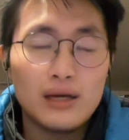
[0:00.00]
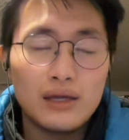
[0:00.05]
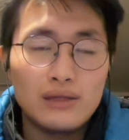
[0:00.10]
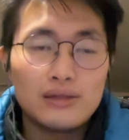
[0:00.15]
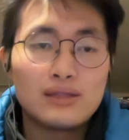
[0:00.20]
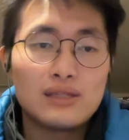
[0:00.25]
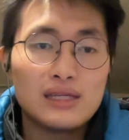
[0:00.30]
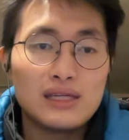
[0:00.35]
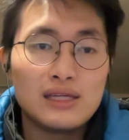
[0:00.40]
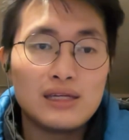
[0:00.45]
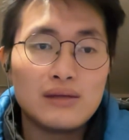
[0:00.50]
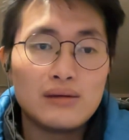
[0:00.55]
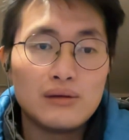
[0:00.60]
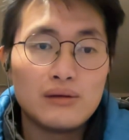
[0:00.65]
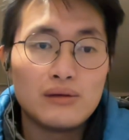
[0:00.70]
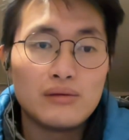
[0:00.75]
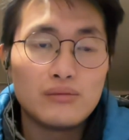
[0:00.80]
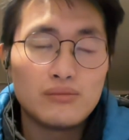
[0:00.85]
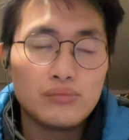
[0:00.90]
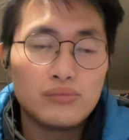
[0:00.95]
the
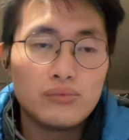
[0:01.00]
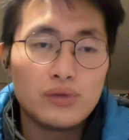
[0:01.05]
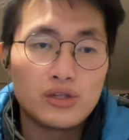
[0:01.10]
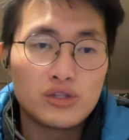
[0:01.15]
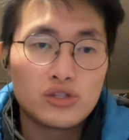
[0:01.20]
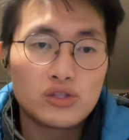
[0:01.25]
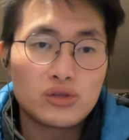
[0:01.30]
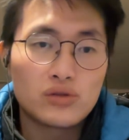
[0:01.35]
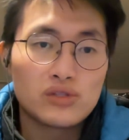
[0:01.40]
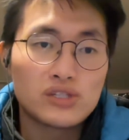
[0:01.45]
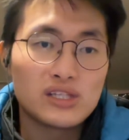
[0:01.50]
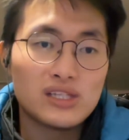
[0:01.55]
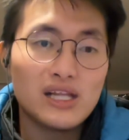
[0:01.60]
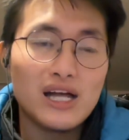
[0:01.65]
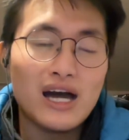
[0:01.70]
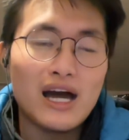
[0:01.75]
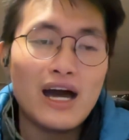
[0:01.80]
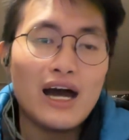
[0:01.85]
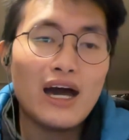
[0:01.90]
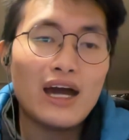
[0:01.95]
blood sugars a
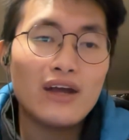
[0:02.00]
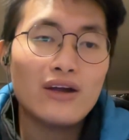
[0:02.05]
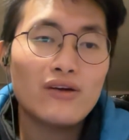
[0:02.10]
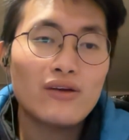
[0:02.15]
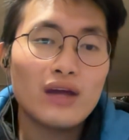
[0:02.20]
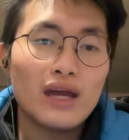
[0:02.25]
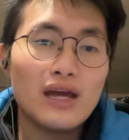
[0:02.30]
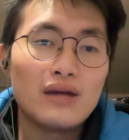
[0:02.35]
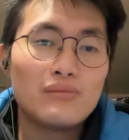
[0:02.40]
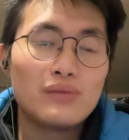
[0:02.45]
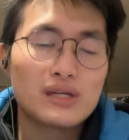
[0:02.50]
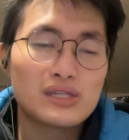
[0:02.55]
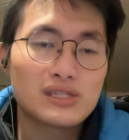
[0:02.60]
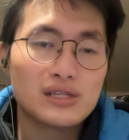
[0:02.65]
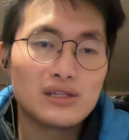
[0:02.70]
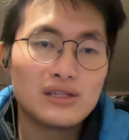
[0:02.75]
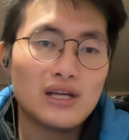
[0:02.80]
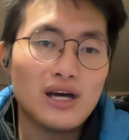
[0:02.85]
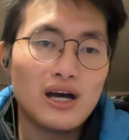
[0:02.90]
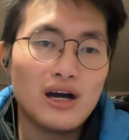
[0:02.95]
lot higher and makes it
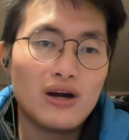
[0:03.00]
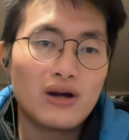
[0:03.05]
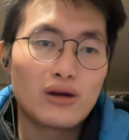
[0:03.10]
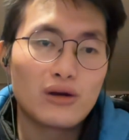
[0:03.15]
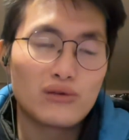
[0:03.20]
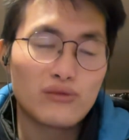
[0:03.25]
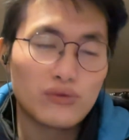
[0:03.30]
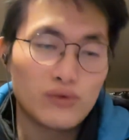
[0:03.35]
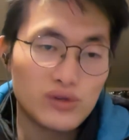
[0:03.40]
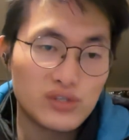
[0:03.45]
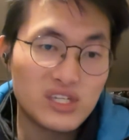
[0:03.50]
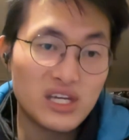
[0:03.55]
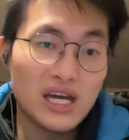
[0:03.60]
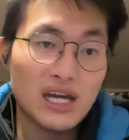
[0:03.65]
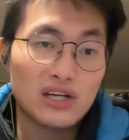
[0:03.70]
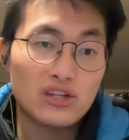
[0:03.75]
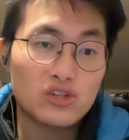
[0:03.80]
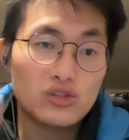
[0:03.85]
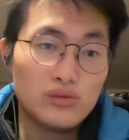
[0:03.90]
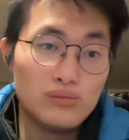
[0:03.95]
a lot harder for it to
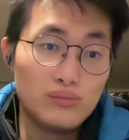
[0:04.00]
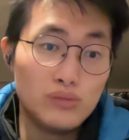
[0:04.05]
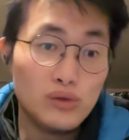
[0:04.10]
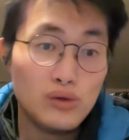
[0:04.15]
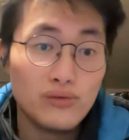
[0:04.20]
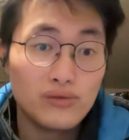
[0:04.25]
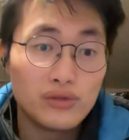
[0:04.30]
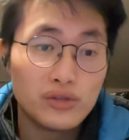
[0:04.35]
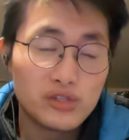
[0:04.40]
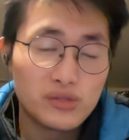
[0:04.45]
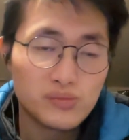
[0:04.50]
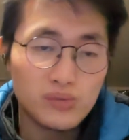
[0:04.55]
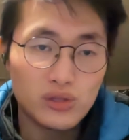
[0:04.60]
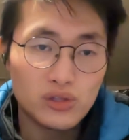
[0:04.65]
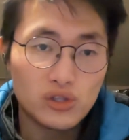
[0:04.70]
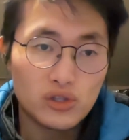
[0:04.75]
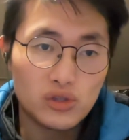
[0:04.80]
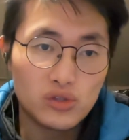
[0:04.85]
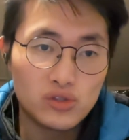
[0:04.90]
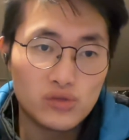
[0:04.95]
actually move those blood
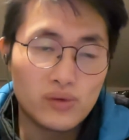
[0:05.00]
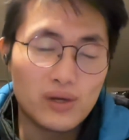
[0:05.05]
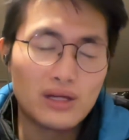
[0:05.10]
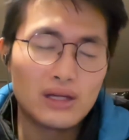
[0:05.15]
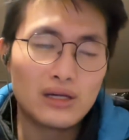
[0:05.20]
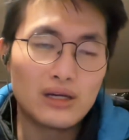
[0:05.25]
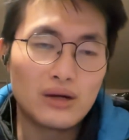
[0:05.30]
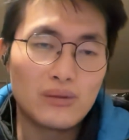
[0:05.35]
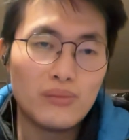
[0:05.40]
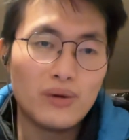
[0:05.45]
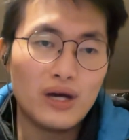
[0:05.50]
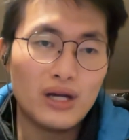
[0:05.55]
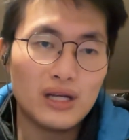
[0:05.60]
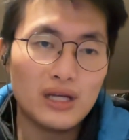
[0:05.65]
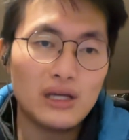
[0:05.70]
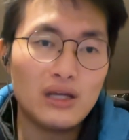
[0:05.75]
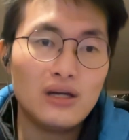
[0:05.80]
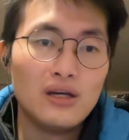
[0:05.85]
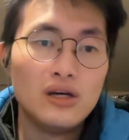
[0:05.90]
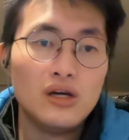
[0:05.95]
sugars around in our body.
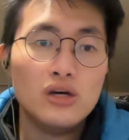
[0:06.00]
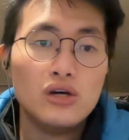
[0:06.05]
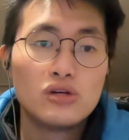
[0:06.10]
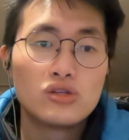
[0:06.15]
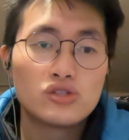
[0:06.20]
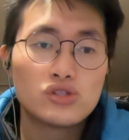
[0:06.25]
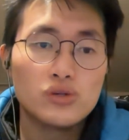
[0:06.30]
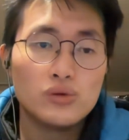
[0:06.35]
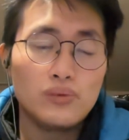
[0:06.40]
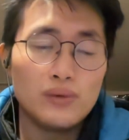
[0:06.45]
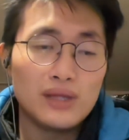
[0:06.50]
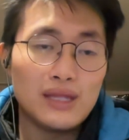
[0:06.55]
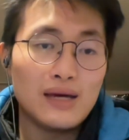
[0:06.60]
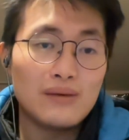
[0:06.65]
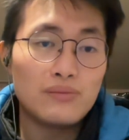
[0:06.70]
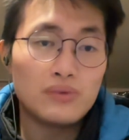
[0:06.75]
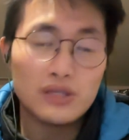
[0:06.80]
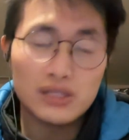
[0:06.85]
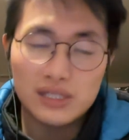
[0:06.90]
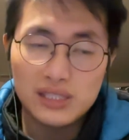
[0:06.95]
So with
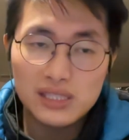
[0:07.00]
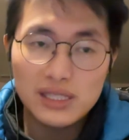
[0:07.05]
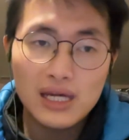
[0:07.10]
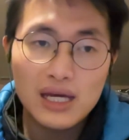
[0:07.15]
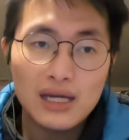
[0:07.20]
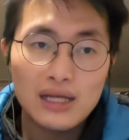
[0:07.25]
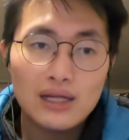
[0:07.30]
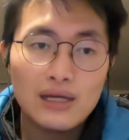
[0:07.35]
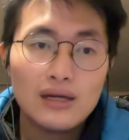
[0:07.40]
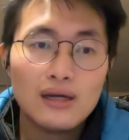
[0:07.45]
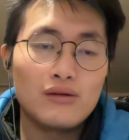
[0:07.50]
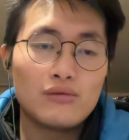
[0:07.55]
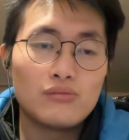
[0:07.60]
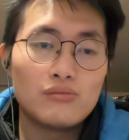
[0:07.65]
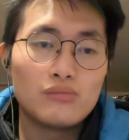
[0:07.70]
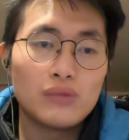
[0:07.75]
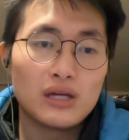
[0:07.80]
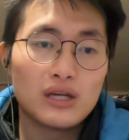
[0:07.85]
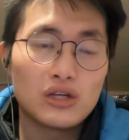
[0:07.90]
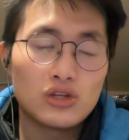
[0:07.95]
that being said,
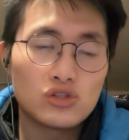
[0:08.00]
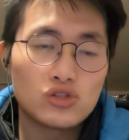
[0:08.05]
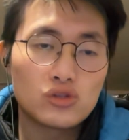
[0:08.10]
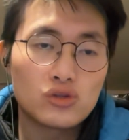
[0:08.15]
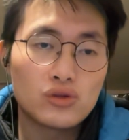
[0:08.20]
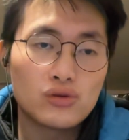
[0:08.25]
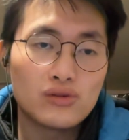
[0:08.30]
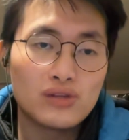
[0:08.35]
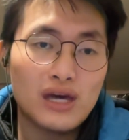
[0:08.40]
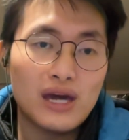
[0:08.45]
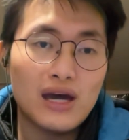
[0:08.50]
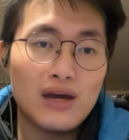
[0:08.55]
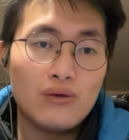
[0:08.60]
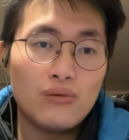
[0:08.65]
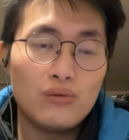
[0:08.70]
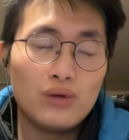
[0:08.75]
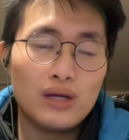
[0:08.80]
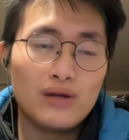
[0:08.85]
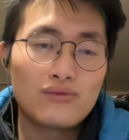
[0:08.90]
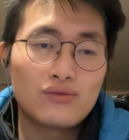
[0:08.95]
making sure that
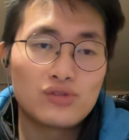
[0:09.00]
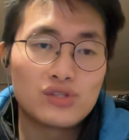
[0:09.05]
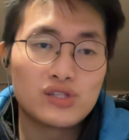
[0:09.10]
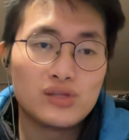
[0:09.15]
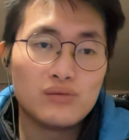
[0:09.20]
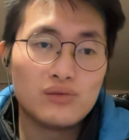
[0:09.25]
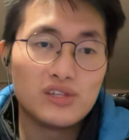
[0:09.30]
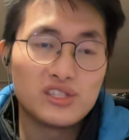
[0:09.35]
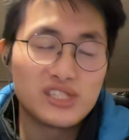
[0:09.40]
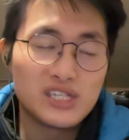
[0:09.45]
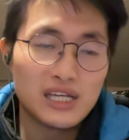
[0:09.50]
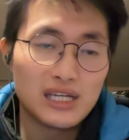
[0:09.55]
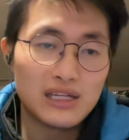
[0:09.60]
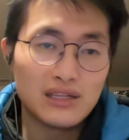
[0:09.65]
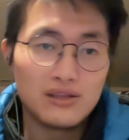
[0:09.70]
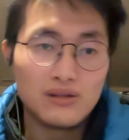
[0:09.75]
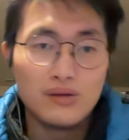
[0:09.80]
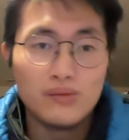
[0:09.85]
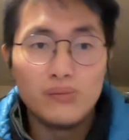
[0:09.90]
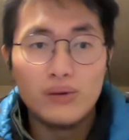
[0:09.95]
whenever someone is
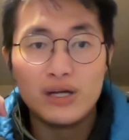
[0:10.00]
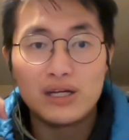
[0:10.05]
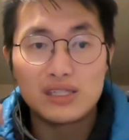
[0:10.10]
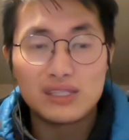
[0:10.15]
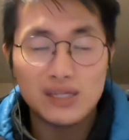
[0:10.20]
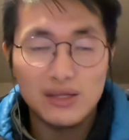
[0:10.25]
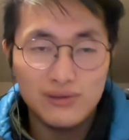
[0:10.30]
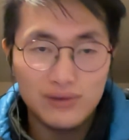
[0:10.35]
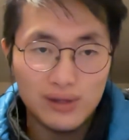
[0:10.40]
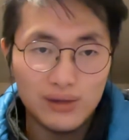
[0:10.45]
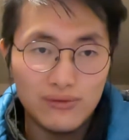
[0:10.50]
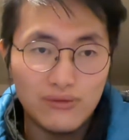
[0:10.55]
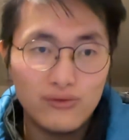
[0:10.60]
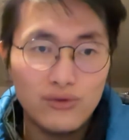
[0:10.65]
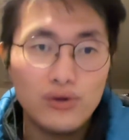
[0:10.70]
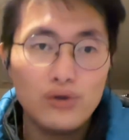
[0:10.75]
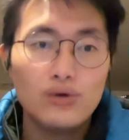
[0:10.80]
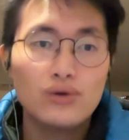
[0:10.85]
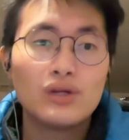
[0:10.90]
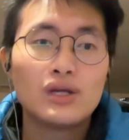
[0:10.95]
taking the bites of their
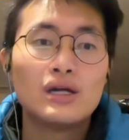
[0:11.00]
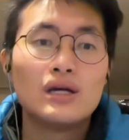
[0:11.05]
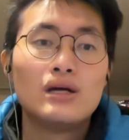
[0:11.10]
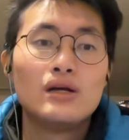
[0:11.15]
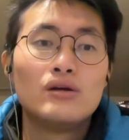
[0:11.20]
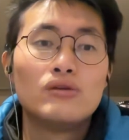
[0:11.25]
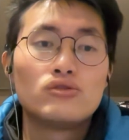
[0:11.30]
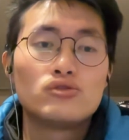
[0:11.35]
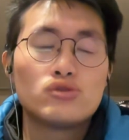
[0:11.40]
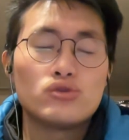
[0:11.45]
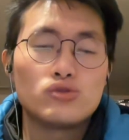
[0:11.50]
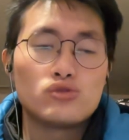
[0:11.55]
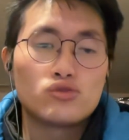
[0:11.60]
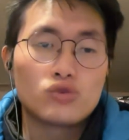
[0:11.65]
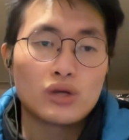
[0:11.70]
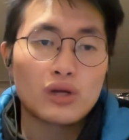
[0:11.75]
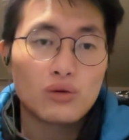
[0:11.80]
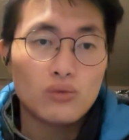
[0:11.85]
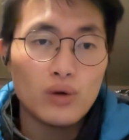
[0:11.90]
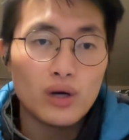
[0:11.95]
food, to
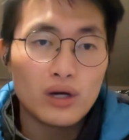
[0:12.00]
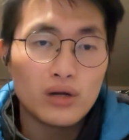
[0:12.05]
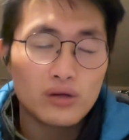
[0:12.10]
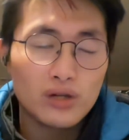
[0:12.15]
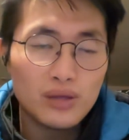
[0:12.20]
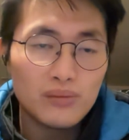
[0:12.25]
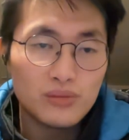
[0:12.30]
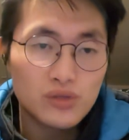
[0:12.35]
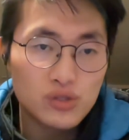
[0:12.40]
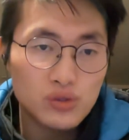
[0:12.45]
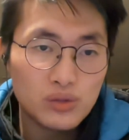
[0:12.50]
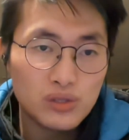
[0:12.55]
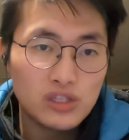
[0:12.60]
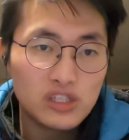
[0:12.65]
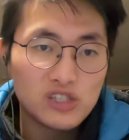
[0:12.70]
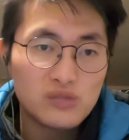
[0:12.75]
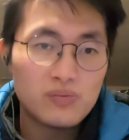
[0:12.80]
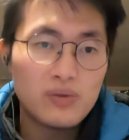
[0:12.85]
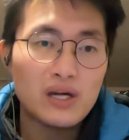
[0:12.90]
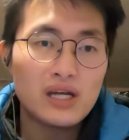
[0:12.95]
drink water in between
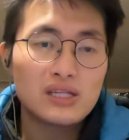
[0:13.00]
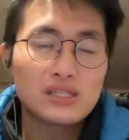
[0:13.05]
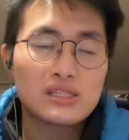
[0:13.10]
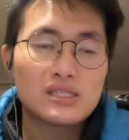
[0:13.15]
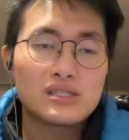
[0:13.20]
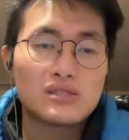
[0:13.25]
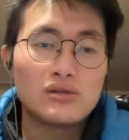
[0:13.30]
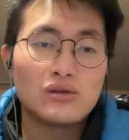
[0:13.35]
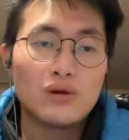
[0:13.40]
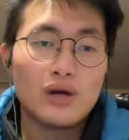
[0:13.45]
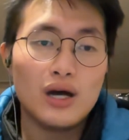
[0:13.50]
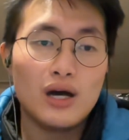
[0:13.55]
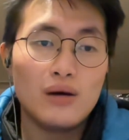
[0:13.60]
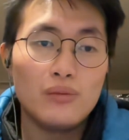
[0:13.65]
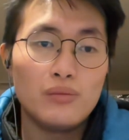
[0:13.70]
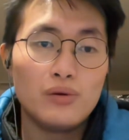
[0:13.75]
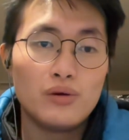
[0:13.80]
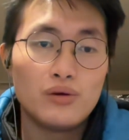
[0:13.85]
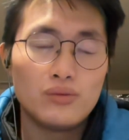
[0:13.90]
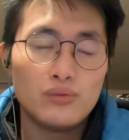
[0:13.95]
those bites to
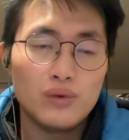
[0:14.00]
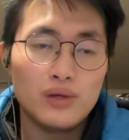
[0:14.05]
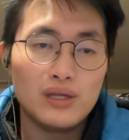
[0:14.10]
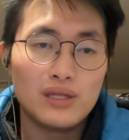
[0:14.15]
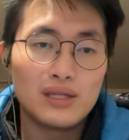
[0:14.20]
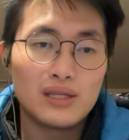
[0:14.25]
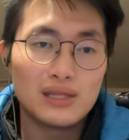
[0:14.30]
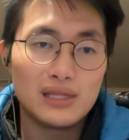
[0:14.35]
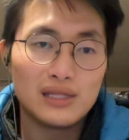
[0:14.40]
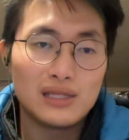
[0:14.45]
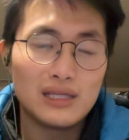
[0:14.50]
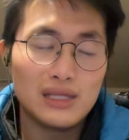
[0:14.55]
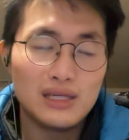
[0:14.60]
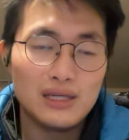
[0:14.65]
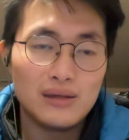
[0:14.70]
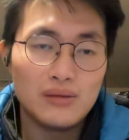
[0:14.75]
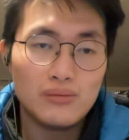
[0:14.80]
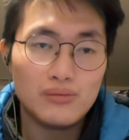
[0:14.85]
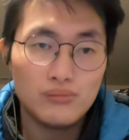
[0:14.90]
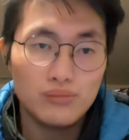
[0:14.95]
help with
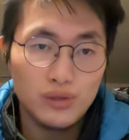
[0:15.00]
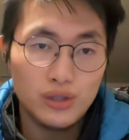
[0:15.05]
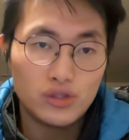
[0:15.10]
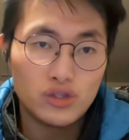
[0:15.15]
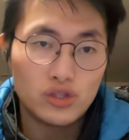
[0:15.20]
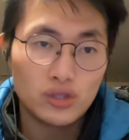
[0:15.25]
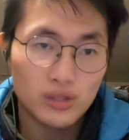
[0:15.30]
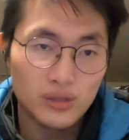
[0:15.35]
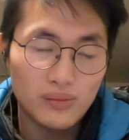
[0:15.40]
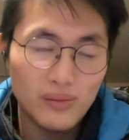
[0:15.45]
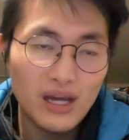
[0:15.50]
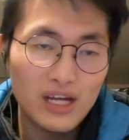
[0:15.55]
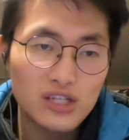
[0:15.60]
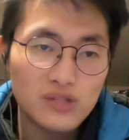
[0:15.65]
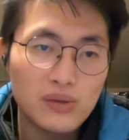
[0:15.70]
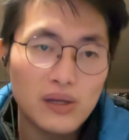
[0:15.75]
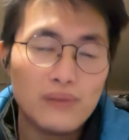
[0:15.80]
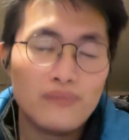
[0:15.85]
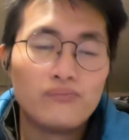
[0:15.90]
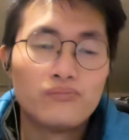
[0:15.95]
the blood sugar
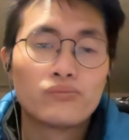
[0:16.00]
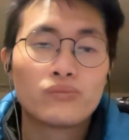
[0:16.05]
management.